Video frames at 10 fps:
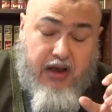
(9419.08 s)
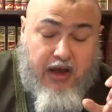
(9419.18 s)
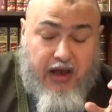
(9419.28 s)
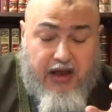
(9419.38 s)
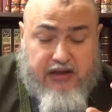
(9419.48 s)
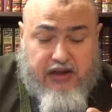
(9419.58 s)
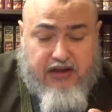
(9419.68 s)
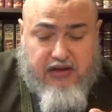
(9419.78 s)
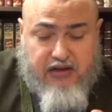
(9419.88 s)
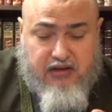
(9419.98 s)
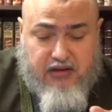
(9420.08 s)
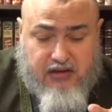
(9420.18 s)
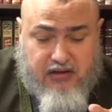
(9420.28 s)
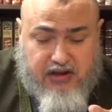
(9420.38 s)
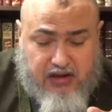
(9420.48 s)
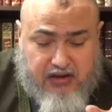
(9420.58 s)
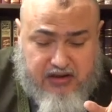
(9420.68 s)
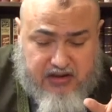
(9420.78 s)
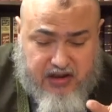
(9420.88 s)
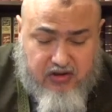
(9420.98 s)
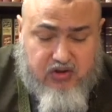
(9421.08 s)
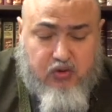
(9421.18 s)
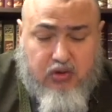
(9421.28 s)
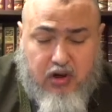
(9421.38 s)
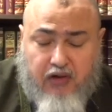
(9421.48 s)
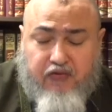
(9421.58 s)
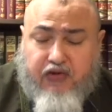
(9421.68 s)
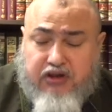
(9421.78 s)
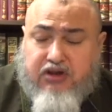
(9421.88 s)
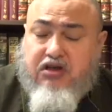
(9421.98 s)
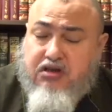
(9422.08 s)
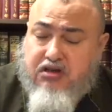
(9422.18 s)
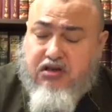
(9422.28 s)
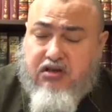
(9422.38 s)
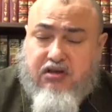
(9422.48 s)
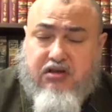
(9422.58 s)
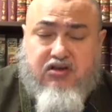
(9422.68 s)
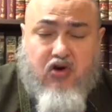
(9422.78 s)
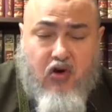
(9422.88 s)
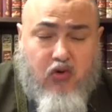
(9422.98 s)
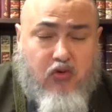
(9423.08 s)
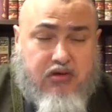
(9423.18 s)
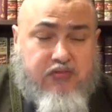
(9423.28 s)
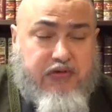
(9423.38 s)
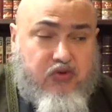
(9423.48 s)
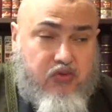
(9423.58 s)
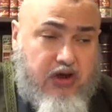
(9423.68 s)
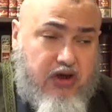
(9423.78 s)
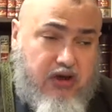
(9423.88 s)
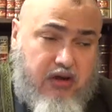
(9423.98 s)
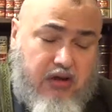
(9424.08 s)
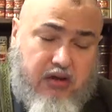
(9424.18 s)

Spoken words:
And the essential confrontation is always between